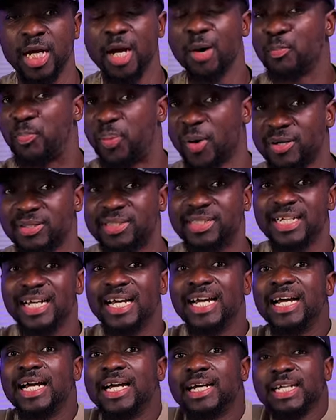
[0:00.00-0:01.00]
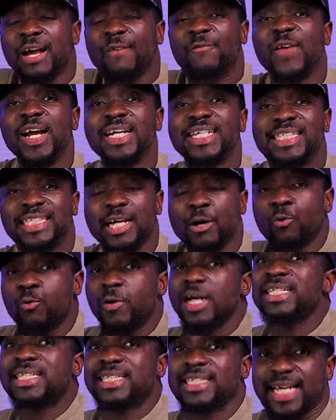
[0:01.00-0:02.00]
But your friend is saying,
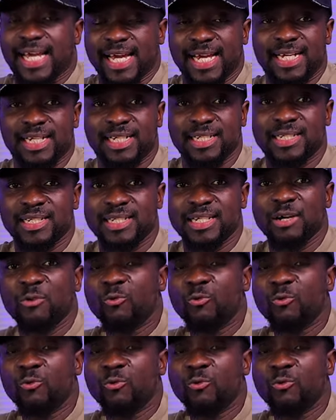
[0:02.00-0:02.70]
Wizkid